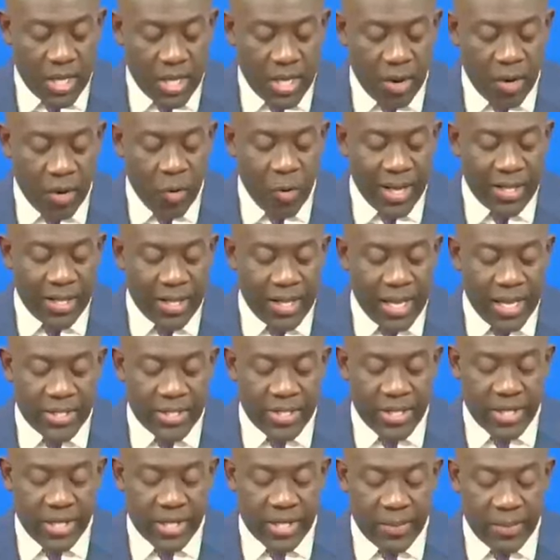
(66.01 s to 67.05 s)
Now, while
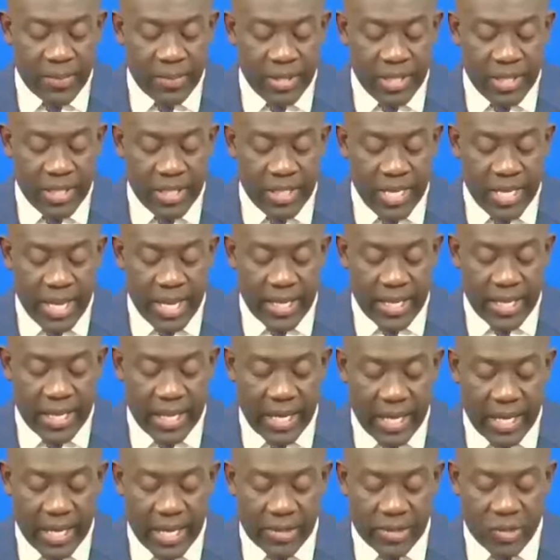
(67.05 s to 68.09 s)
urging the media in
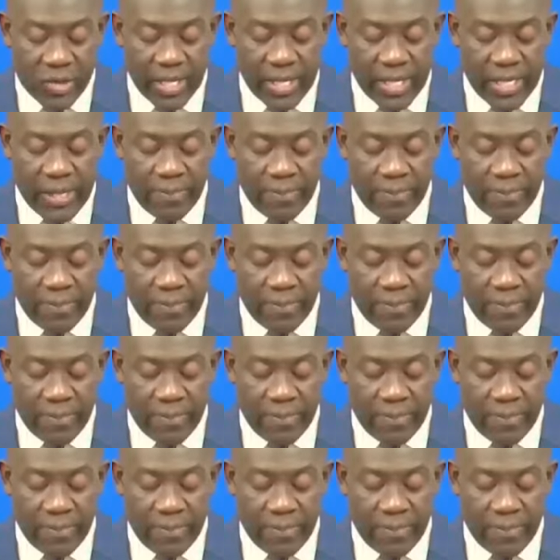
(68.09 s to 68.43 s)
Ghana to